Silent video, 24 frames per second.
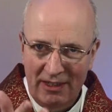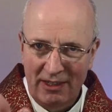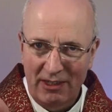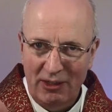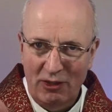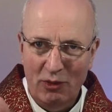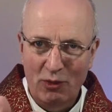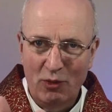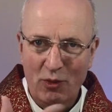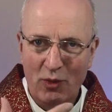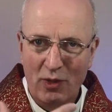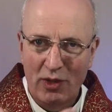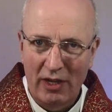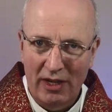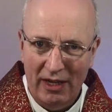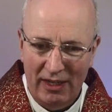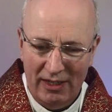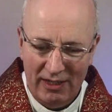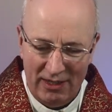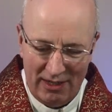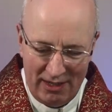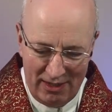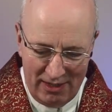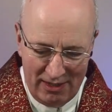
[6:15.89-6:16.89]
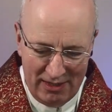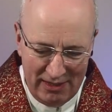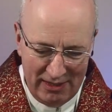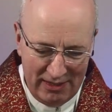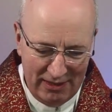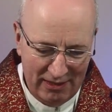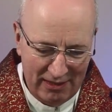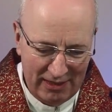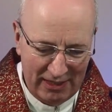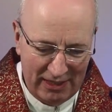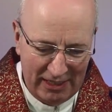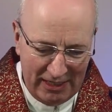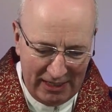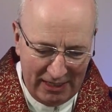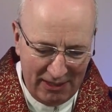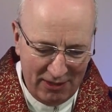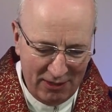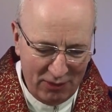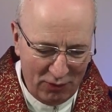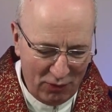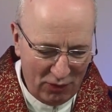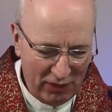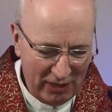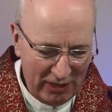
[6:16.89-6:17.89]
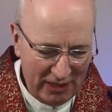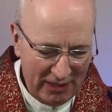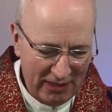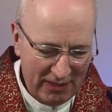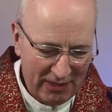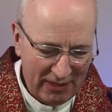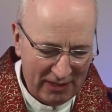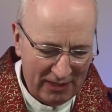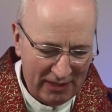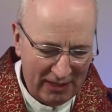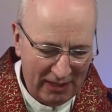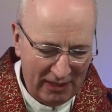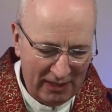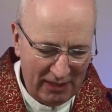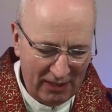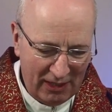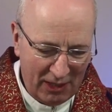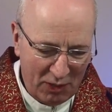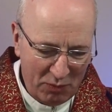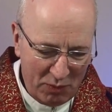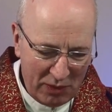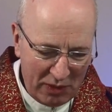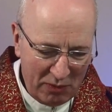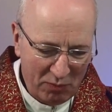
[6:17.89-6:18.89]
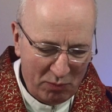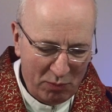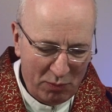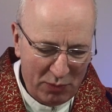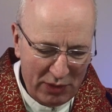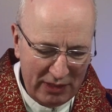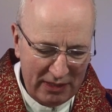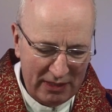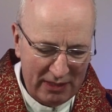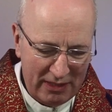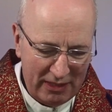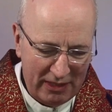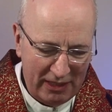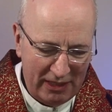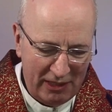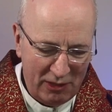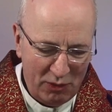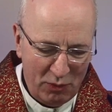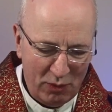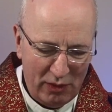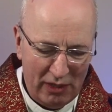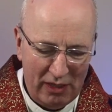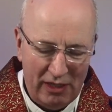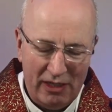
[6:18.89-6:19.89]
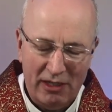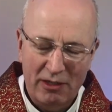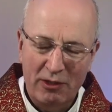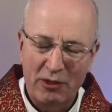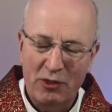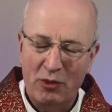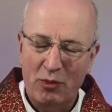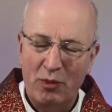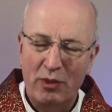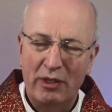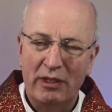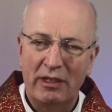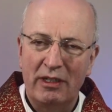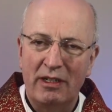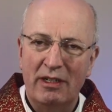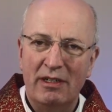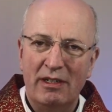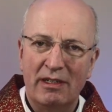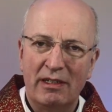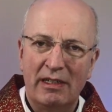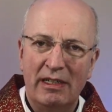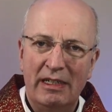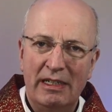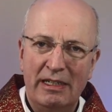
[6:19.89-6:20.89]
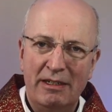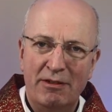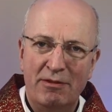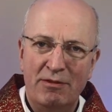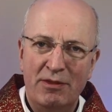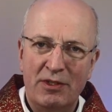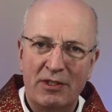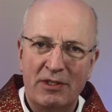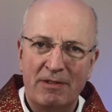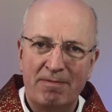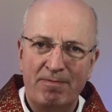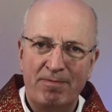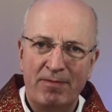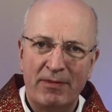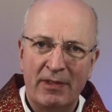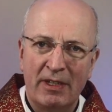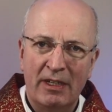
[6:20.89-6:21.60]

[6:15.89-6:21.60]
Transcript: you and I in Christ are being built into a house where God lives.